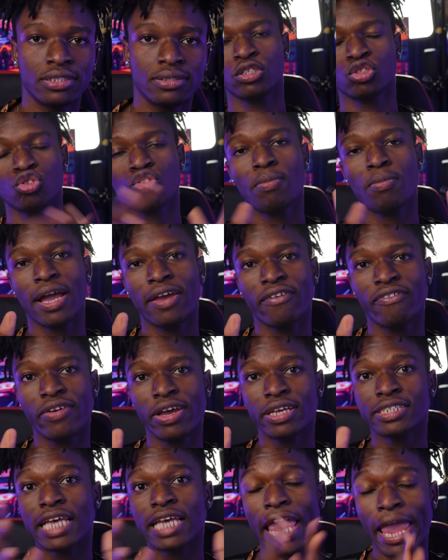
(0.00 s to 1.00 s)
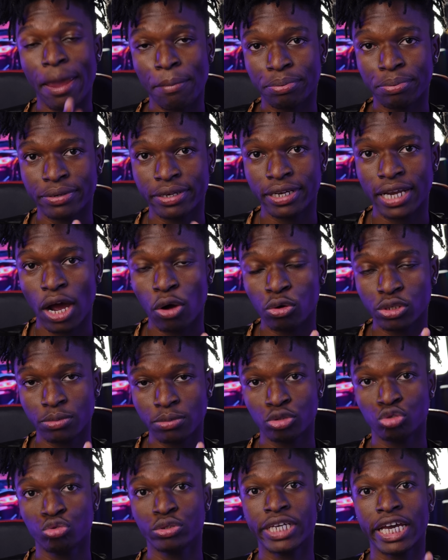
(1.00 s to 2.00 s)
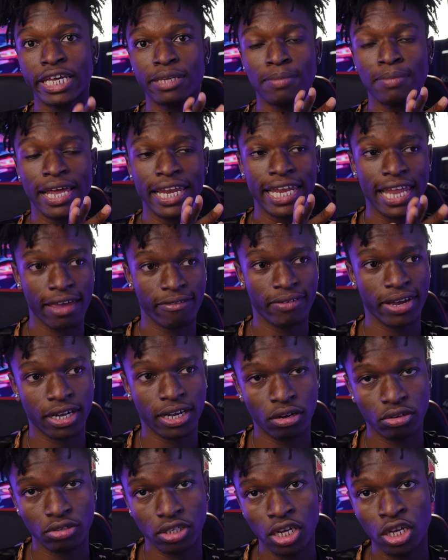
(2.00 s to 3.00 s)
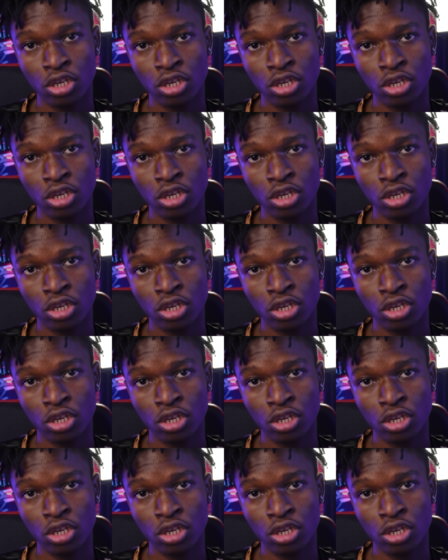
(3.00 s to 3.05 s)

So by 1st April, I was able to get my live account.